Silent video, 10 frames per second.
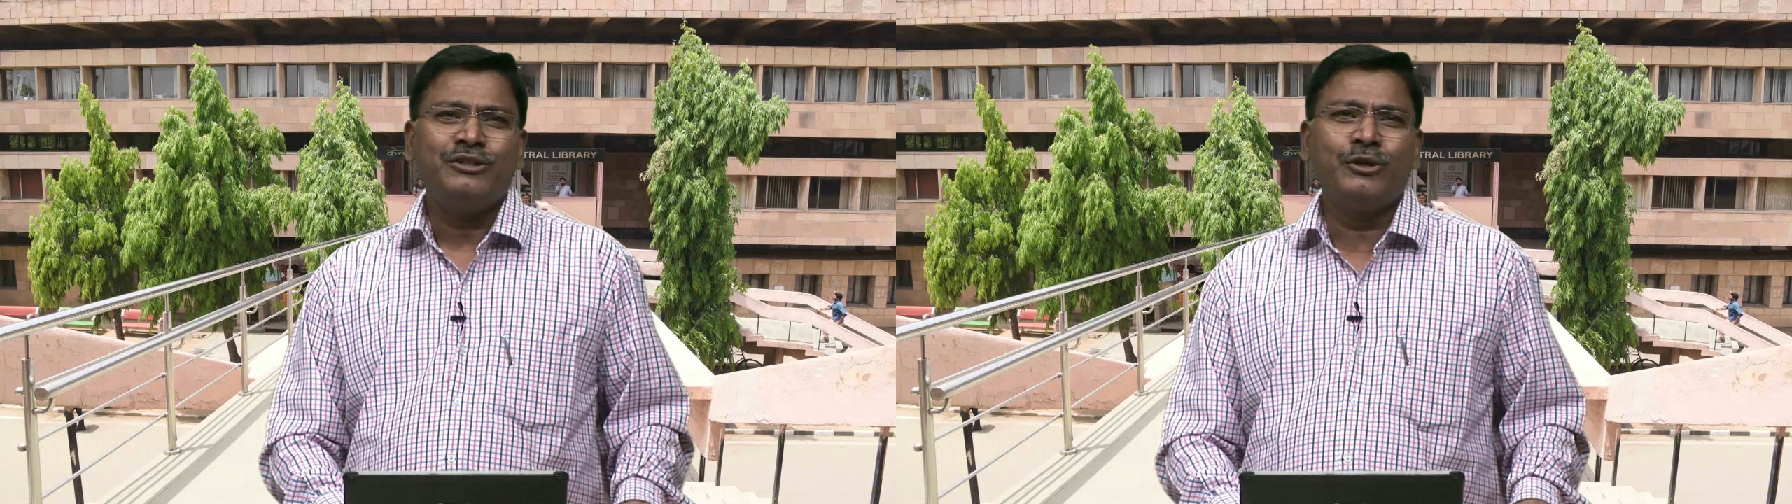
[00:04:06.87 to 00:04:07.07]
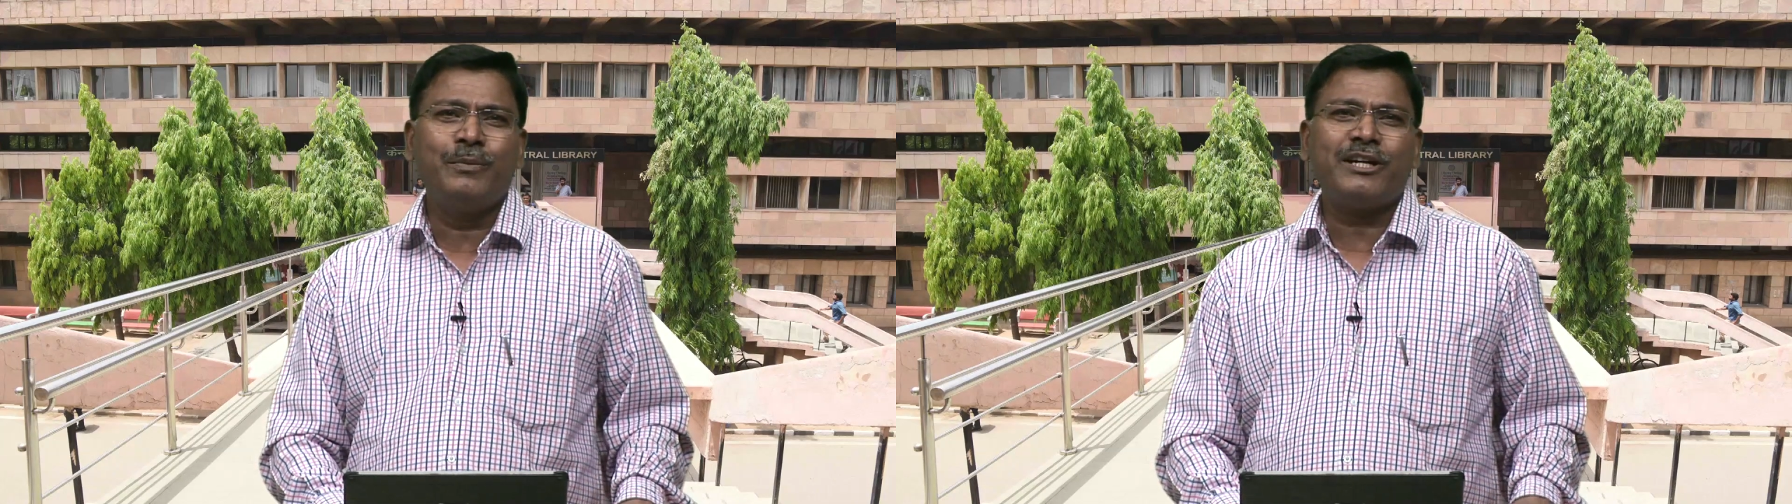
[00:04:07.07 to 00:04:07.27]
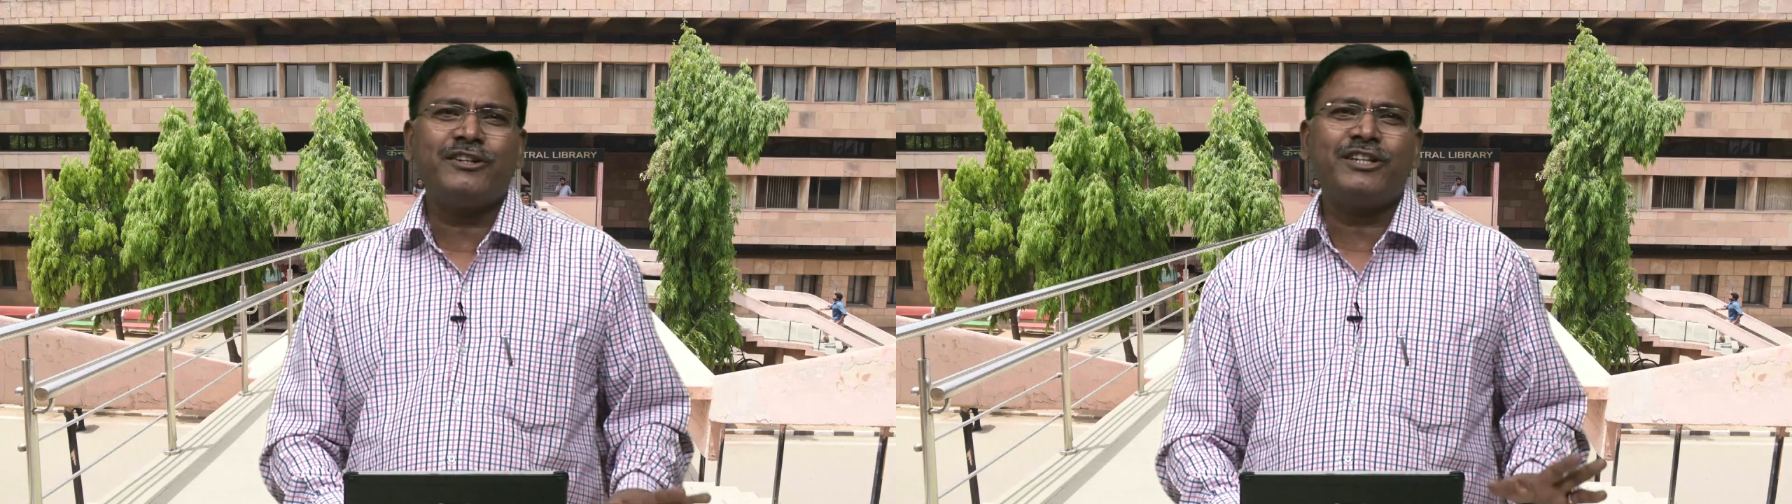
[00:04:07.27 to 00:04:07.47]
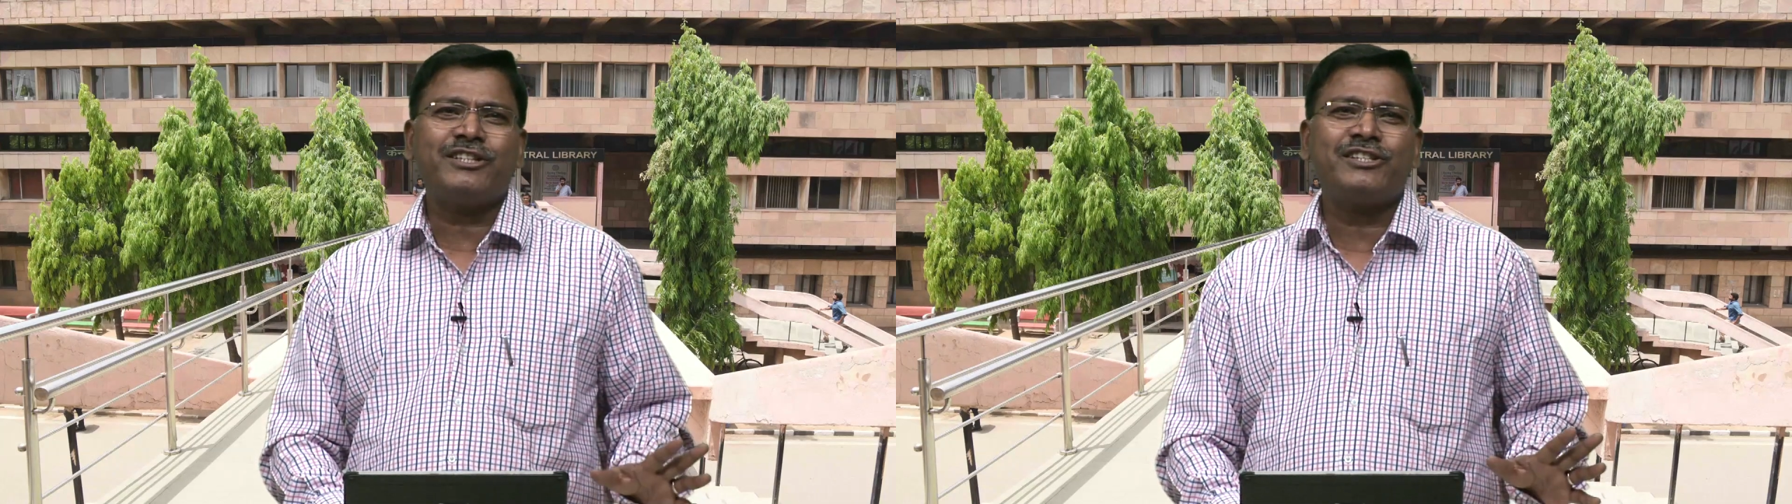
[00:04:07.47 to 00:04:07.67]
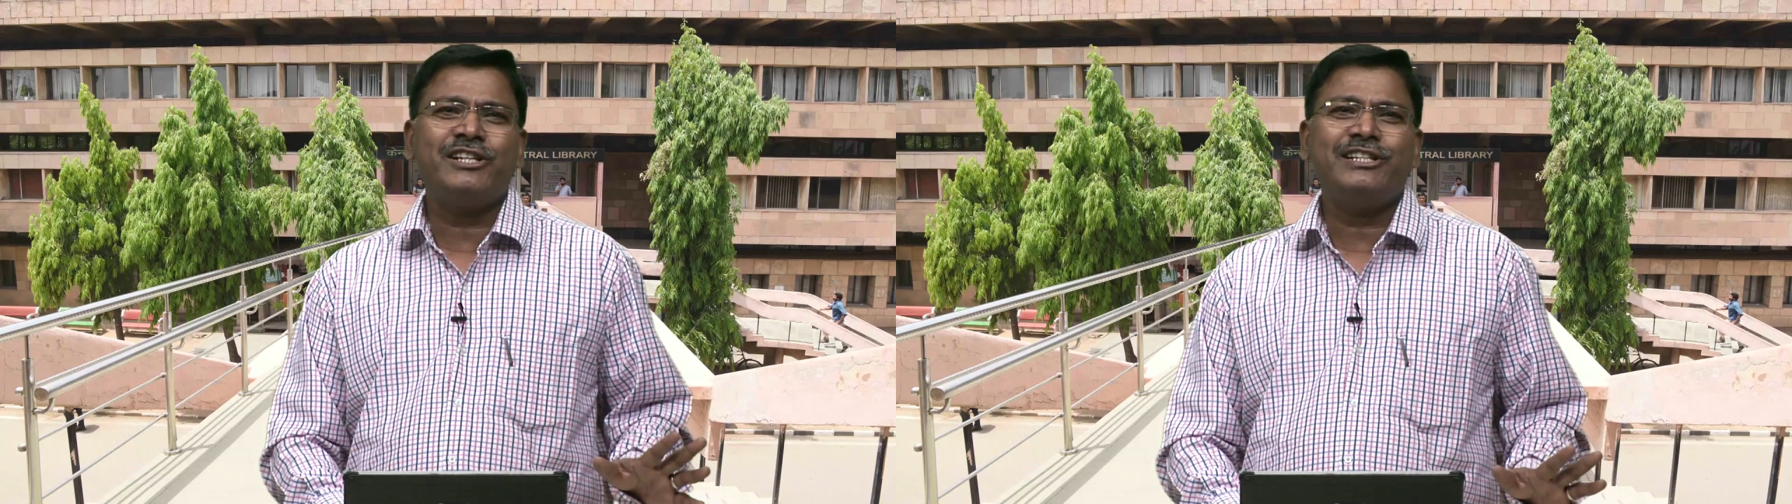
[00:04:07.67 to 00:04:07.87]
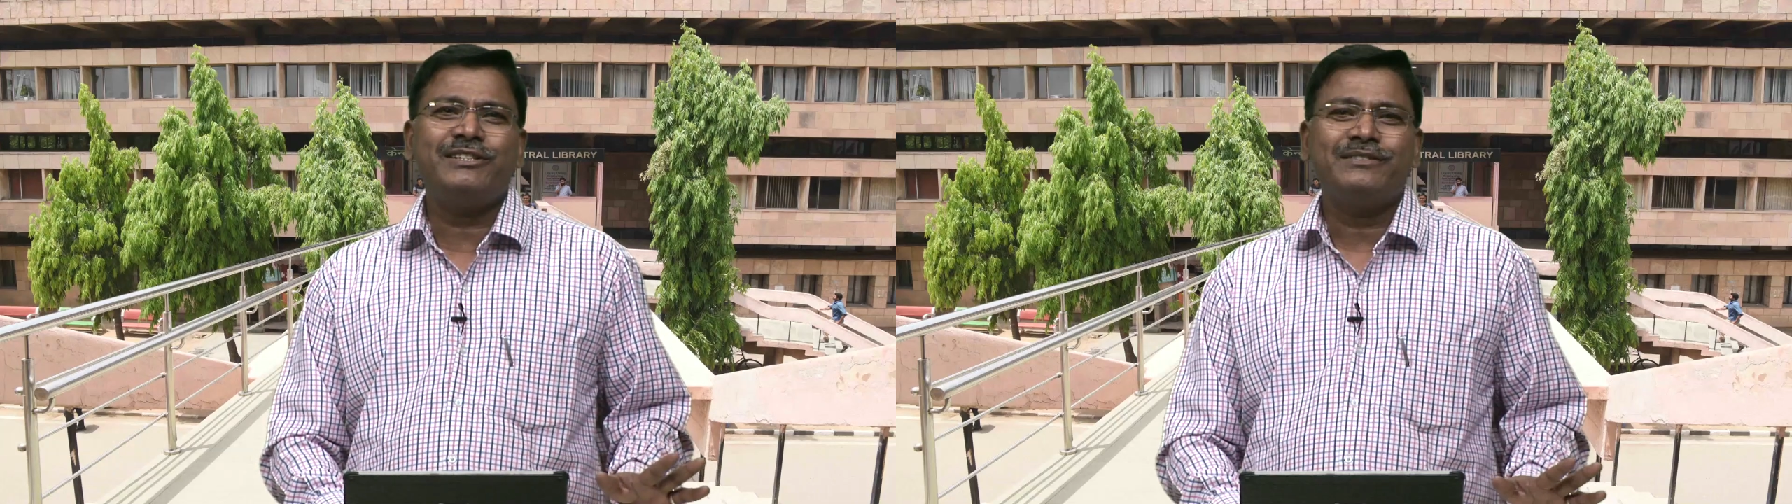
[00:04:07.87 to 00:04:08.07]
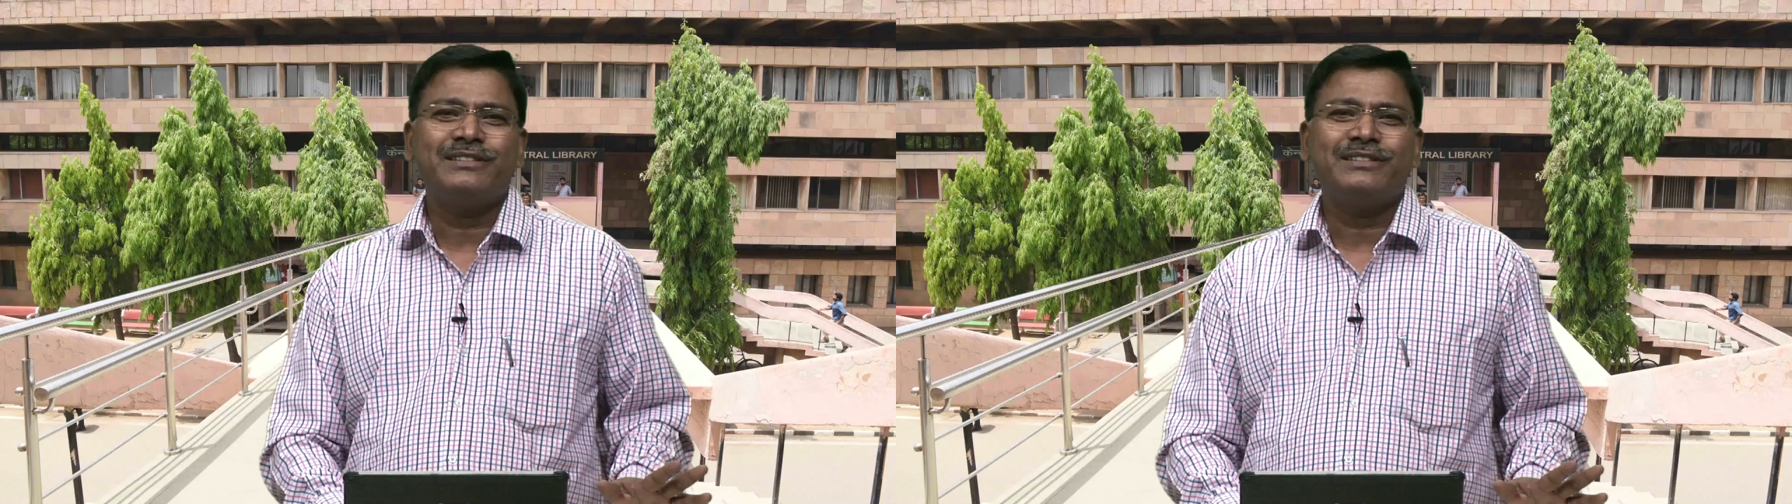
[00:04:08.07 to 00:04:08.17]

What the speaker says: ubiquitously.